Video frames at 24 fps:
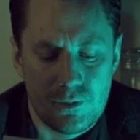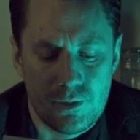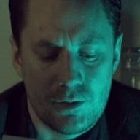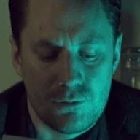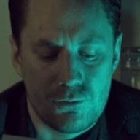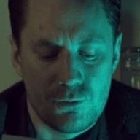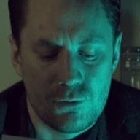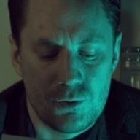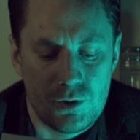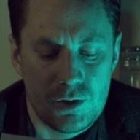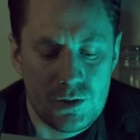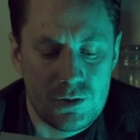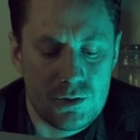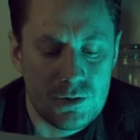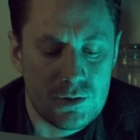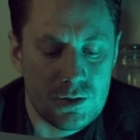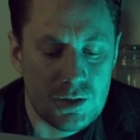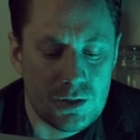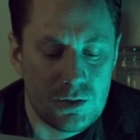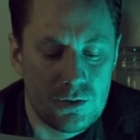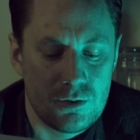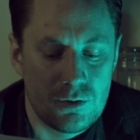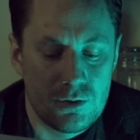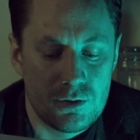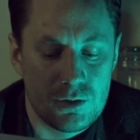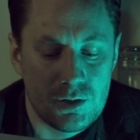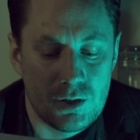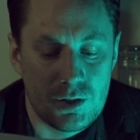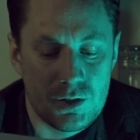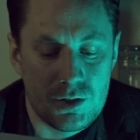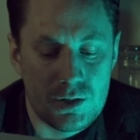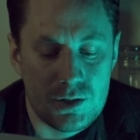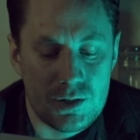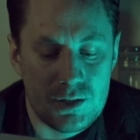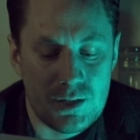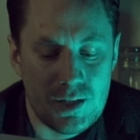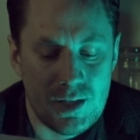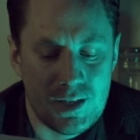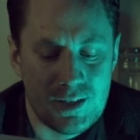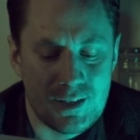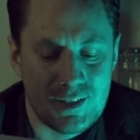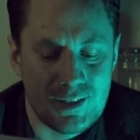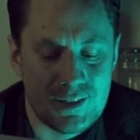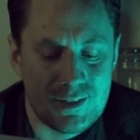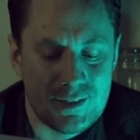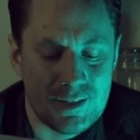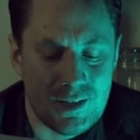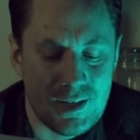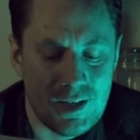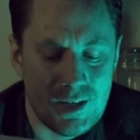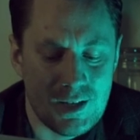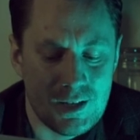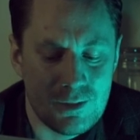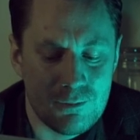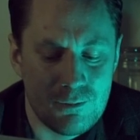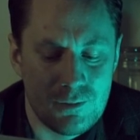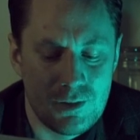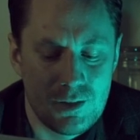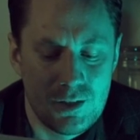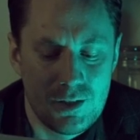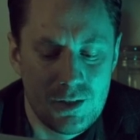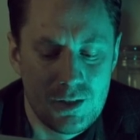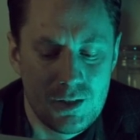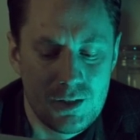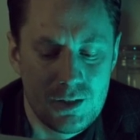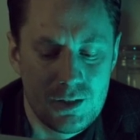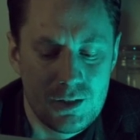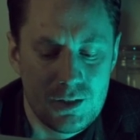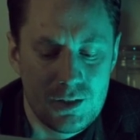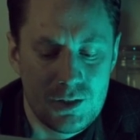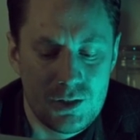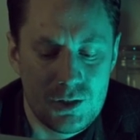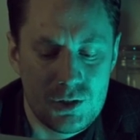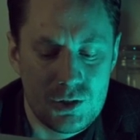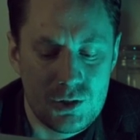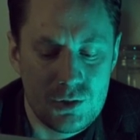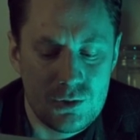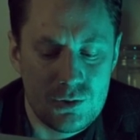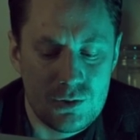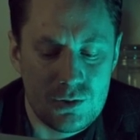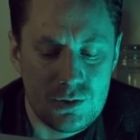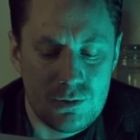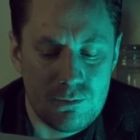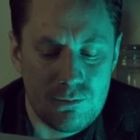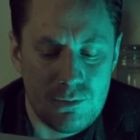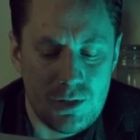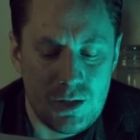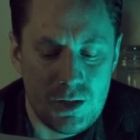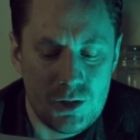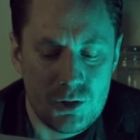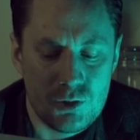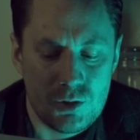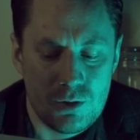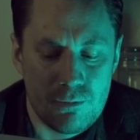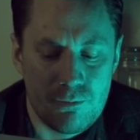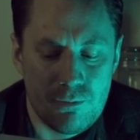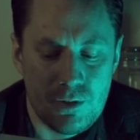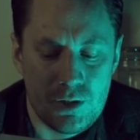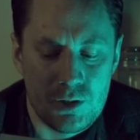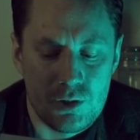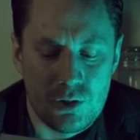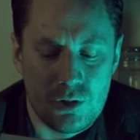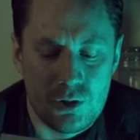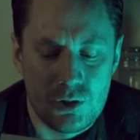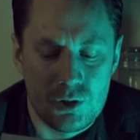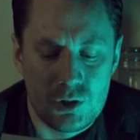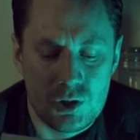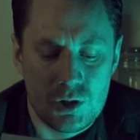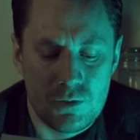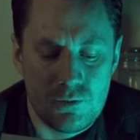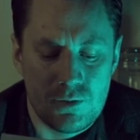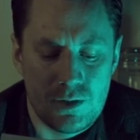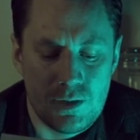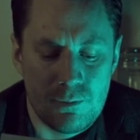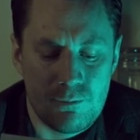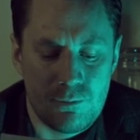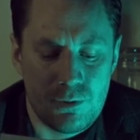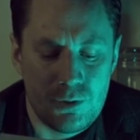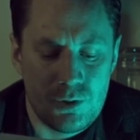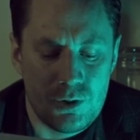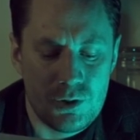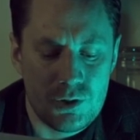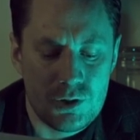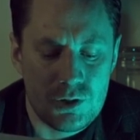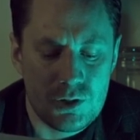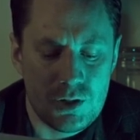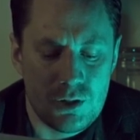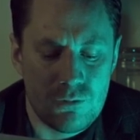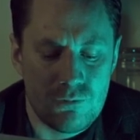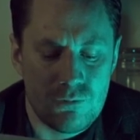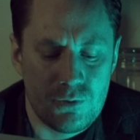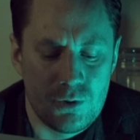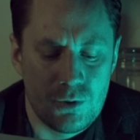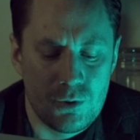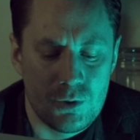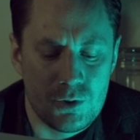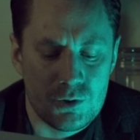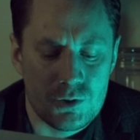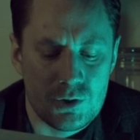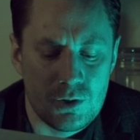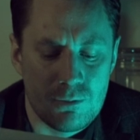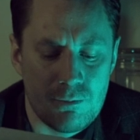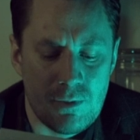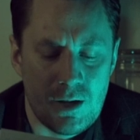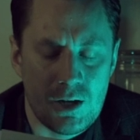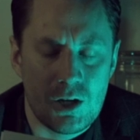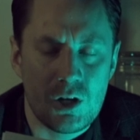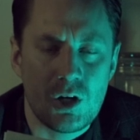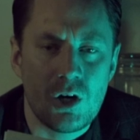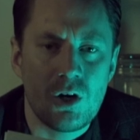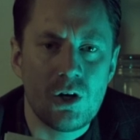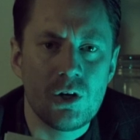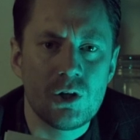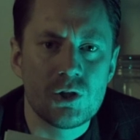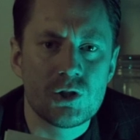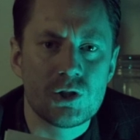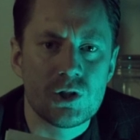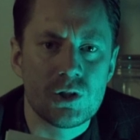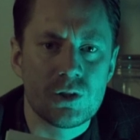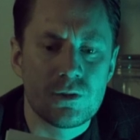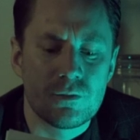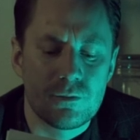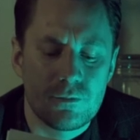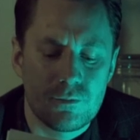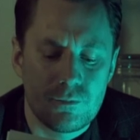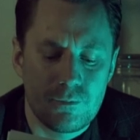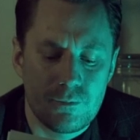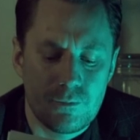And for reasons I couldn't understand at the time, he chose to major in biology with a personal focus on mycology.